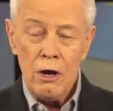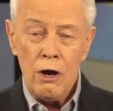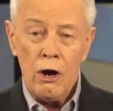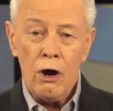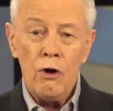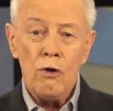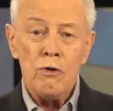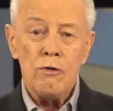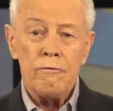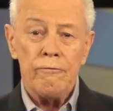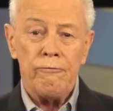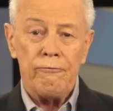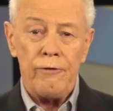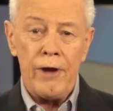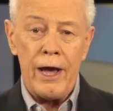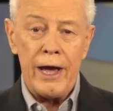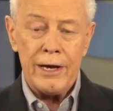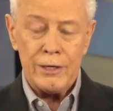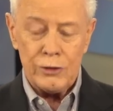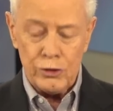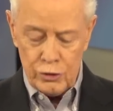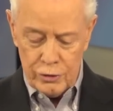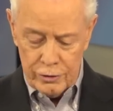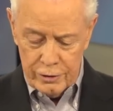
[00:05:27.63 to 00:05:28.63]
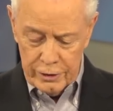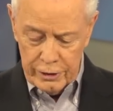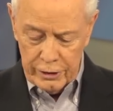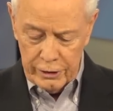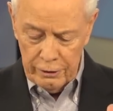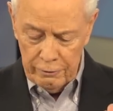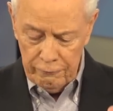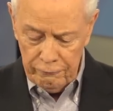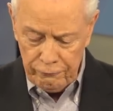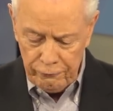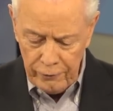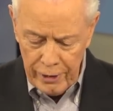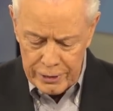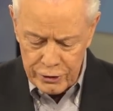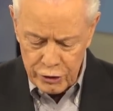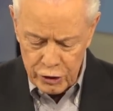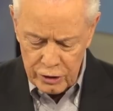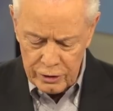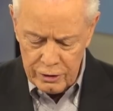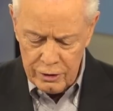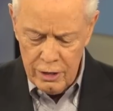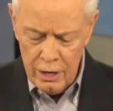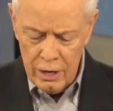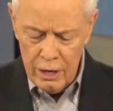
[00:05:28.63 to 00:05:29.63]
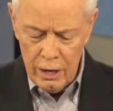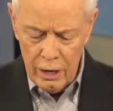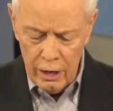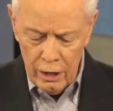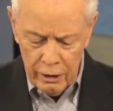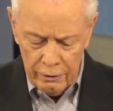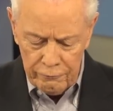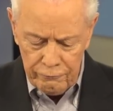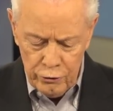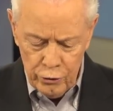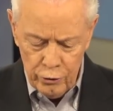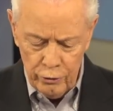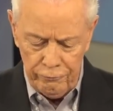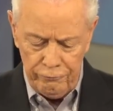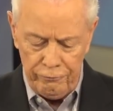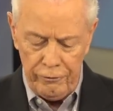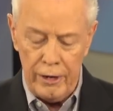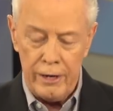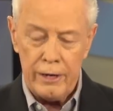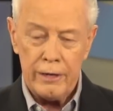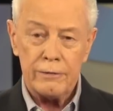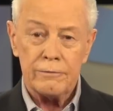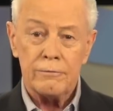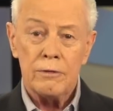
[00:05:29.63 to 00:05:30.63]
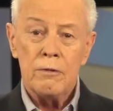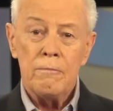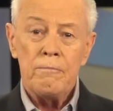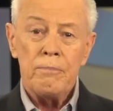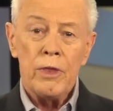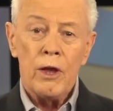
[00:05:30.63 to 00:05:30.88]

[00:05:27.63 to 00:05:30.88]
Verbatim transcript: Hold fast to the confession of your faith